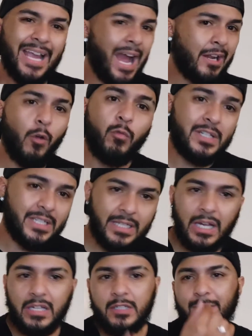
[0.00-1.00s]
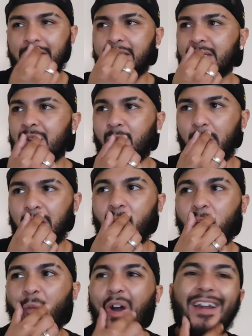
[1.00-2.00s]
Now, I know it sucks because then
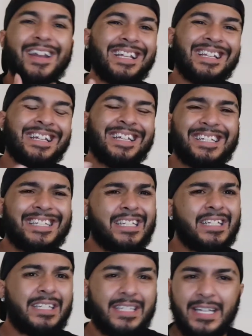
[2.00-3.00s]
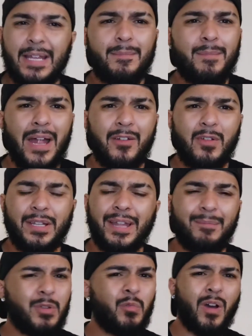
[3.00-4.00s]
what you want to see better
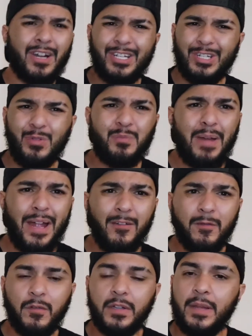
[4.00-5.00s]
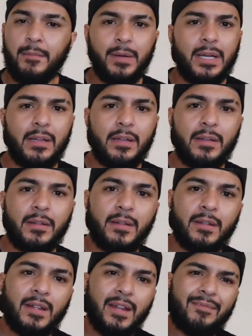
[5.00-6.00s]
in them, you want to do better for them, but
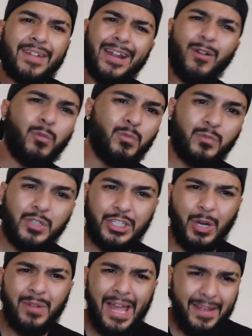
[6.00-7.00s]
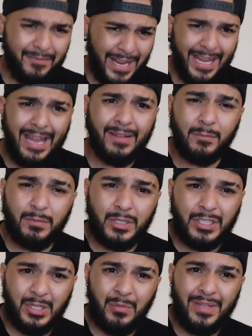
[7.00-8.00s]
if they don't show that, if they ain't
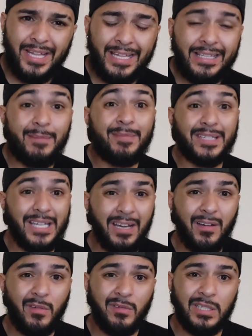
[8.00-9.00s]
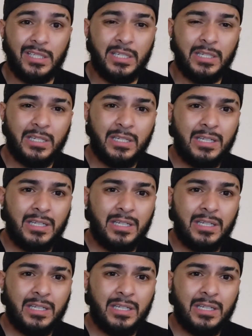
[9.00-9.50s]
pursuing that themselves,